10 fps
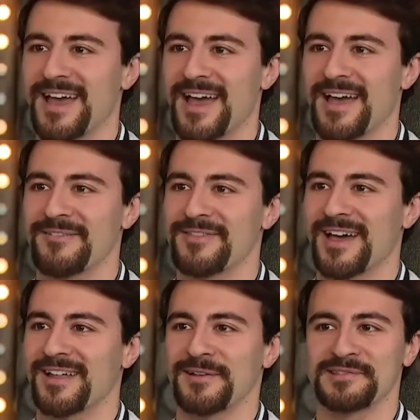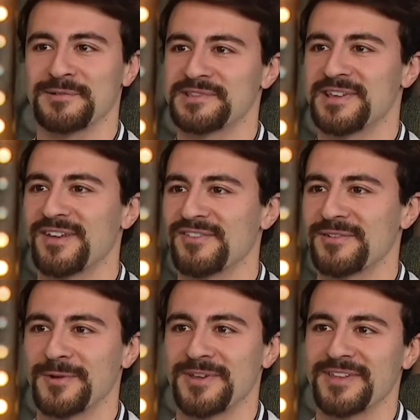come along with being a
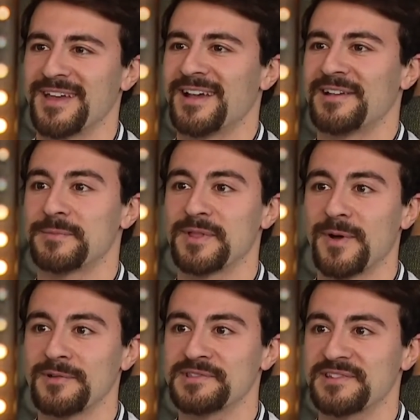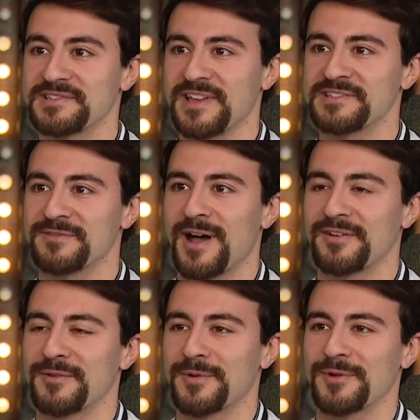lister. In fact,
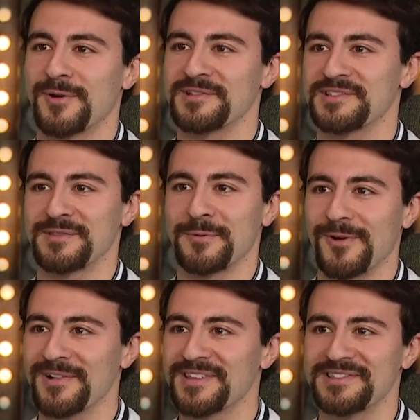it's not really a list,